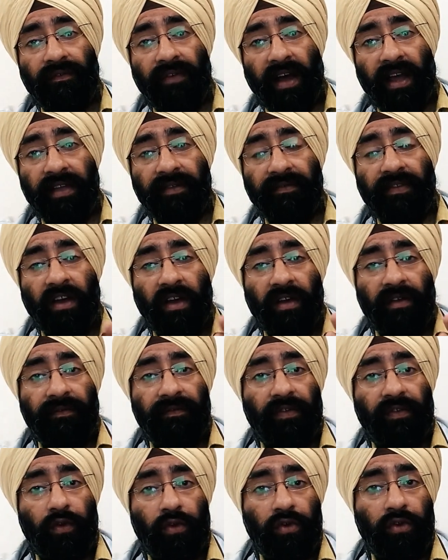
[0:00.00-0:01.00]

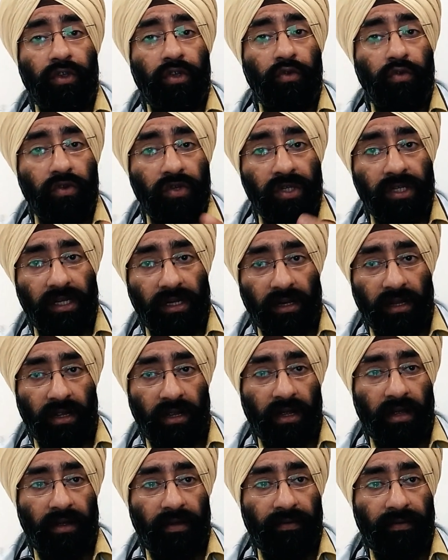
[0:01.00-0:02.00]
5-fluorouracil,
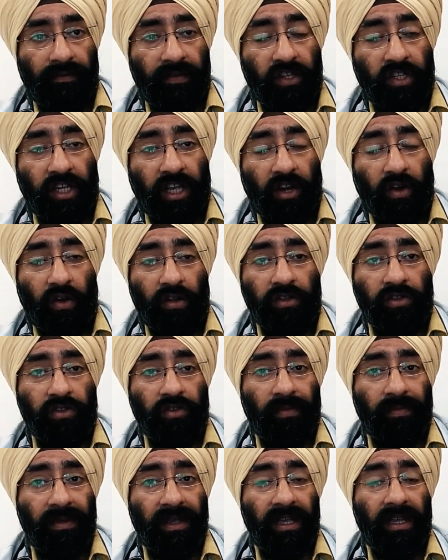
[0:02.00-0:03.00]
which can
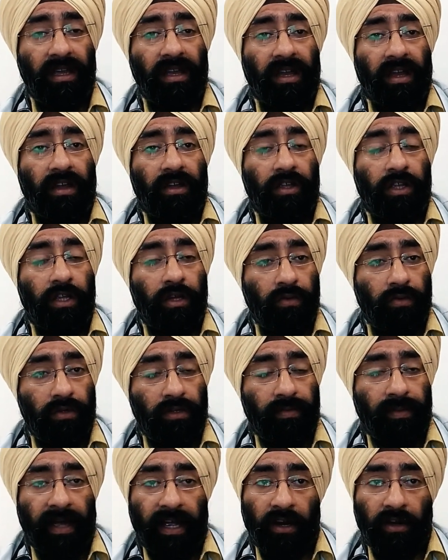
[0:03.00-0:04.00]
also be
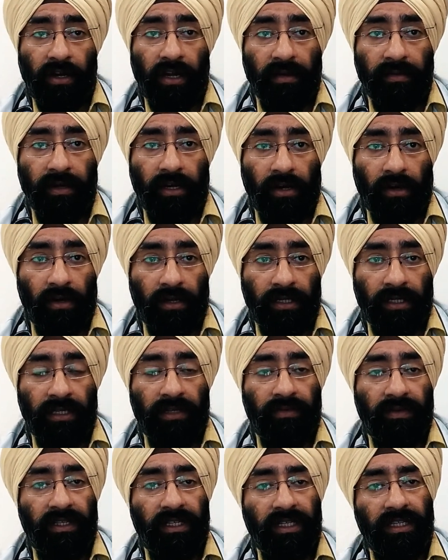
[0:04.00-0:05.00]
used by a
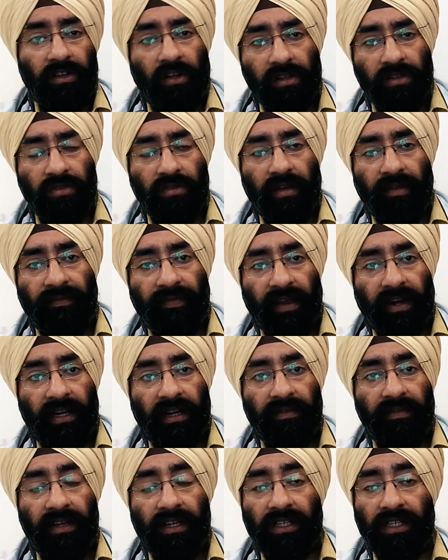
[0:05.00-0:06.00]
dermatologist, which is also
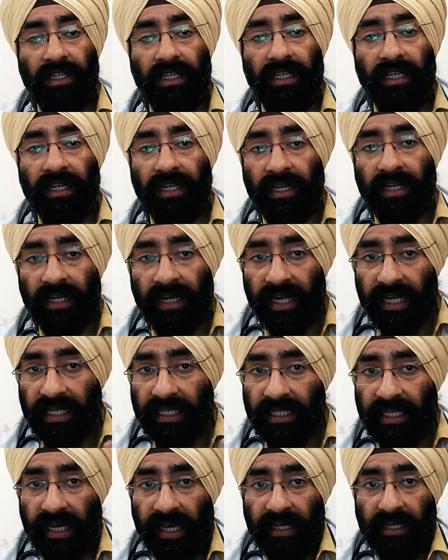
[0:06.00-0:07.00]
effective in treating
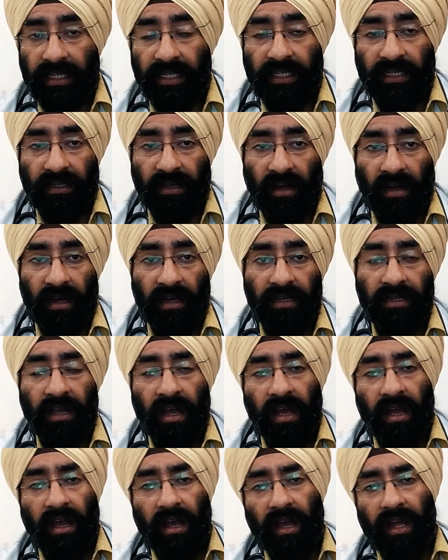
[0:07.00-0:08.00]
raised acne scars.
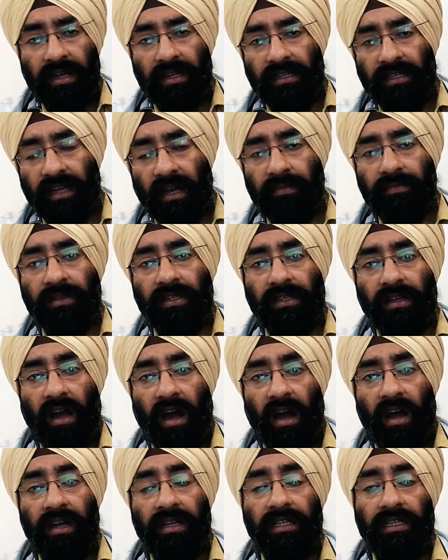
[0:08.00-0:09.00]
And some
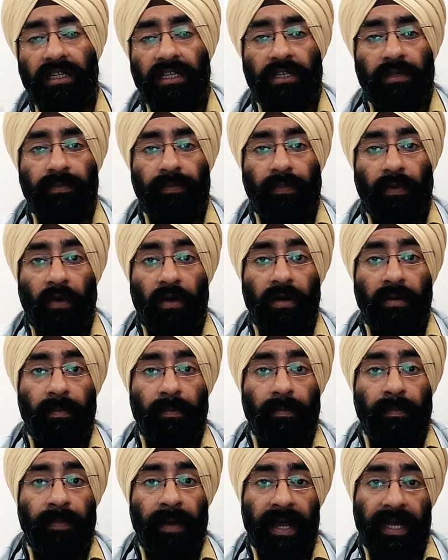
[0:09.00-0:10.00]
scars
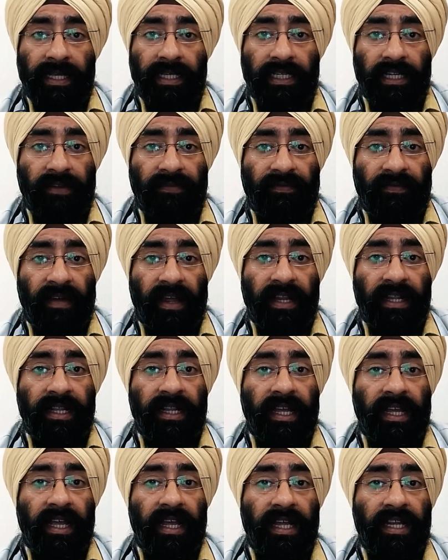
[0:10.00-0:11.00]
respond best
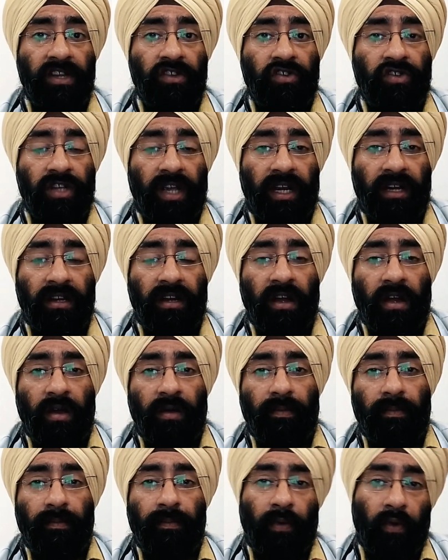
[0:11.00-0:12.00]
when they inject
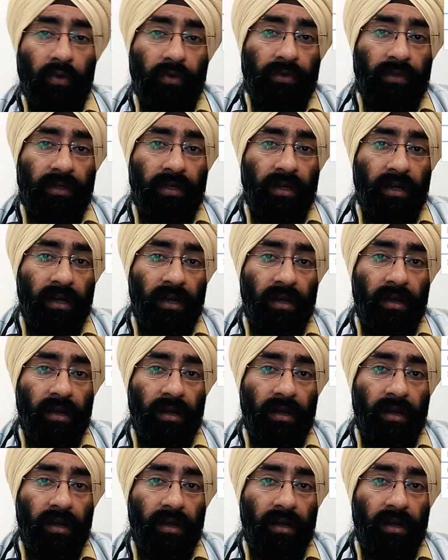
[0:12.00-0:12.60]
both